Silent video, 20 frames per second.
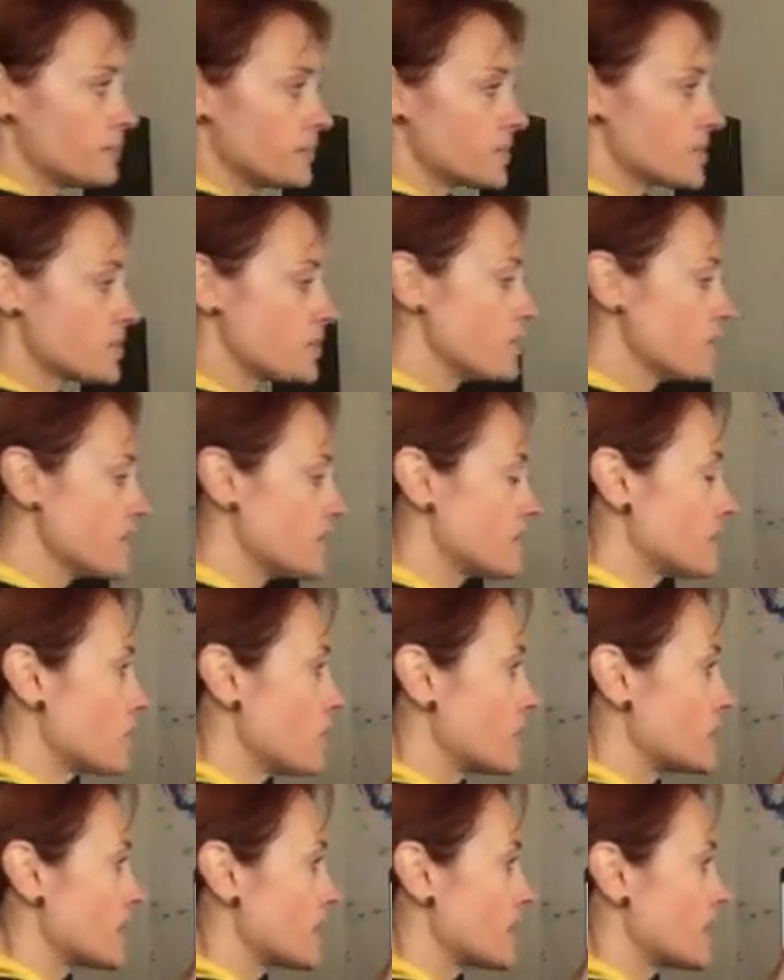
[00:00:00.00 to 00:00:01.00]
So when you
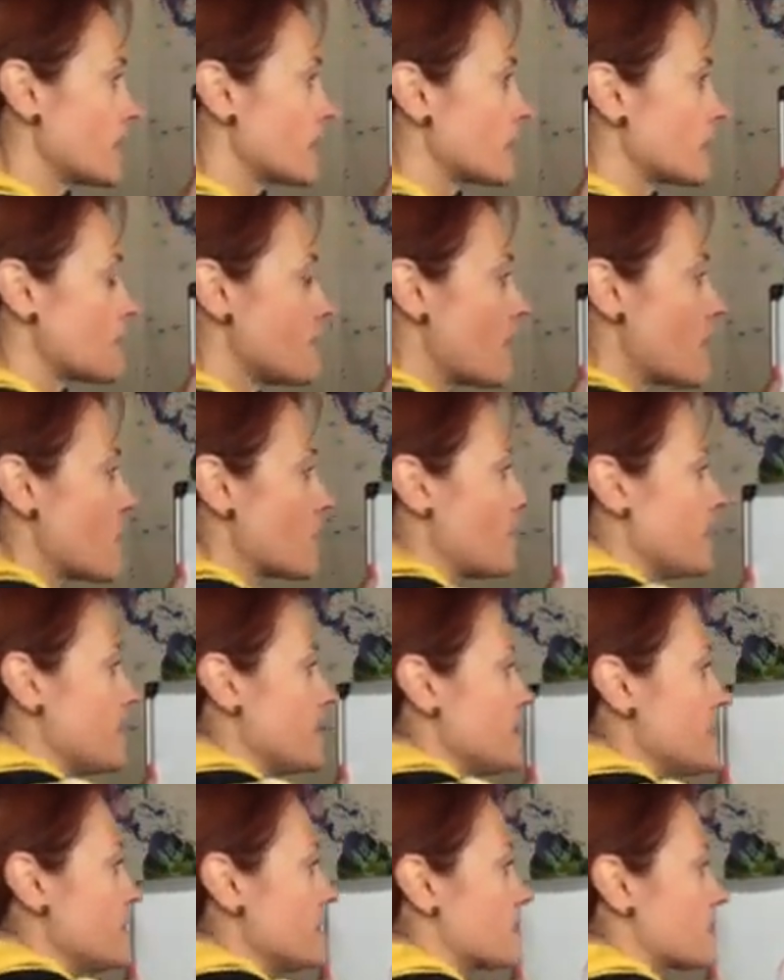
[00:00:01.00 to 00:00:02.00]
start to think about
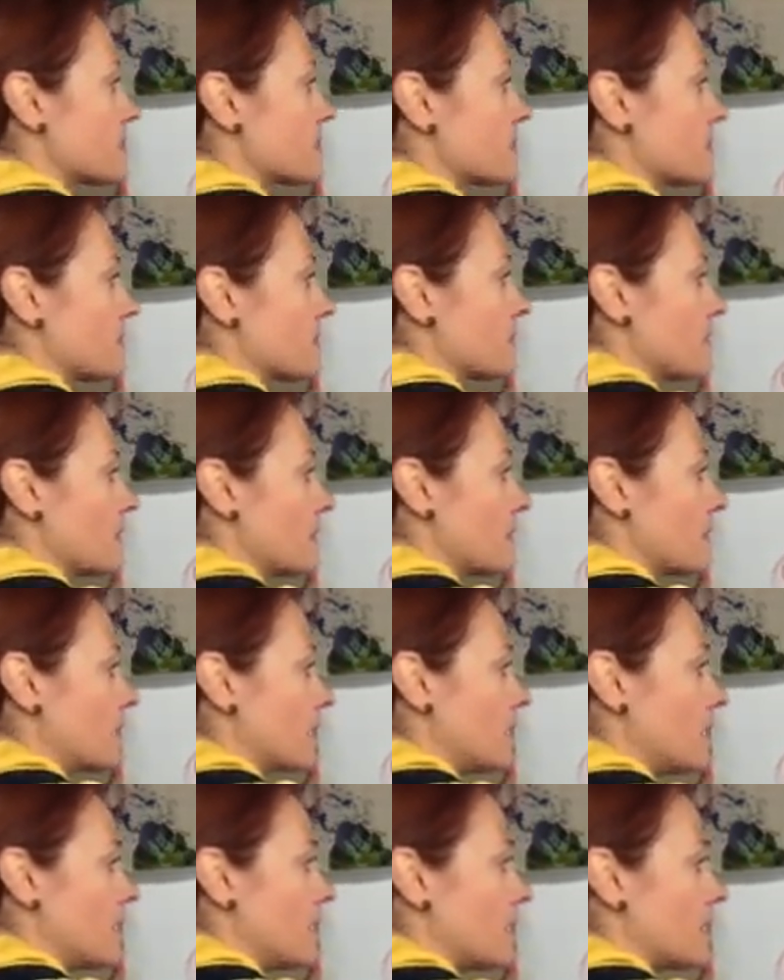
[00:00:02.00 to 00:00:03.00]
these
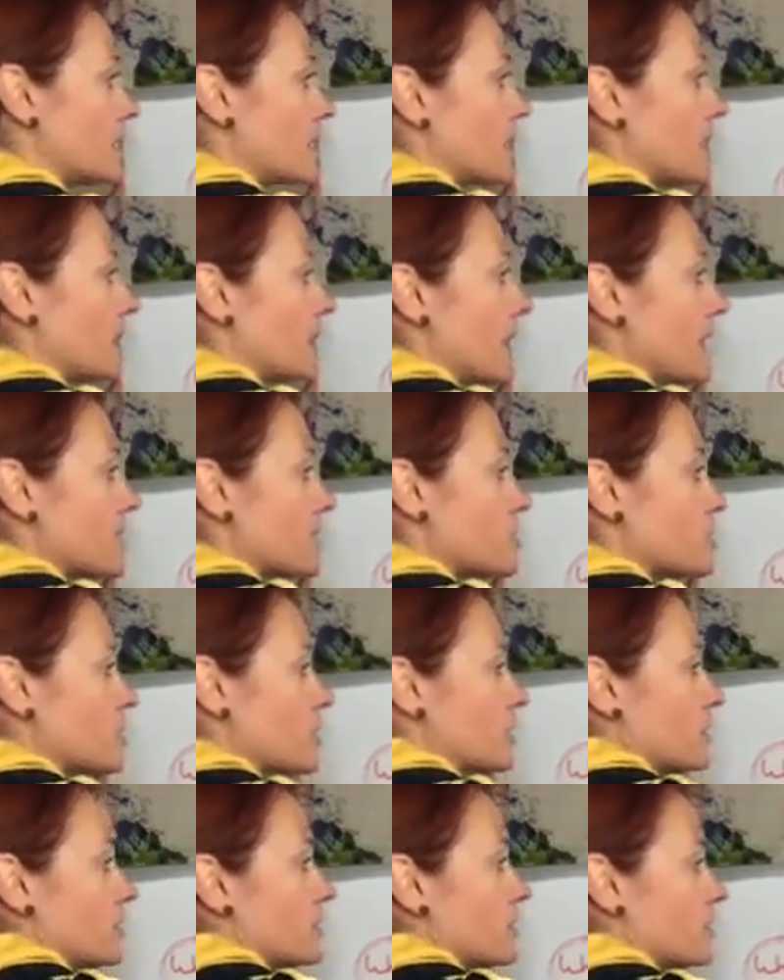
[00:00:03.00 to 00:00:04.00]
in
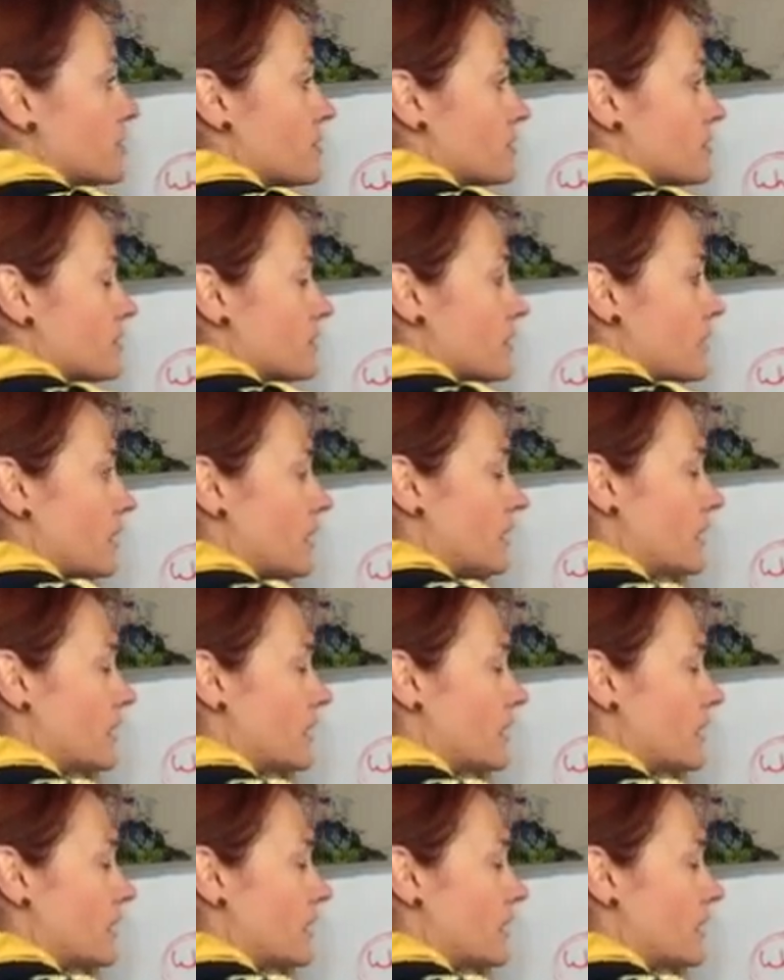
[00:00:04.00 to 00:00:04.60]
collections,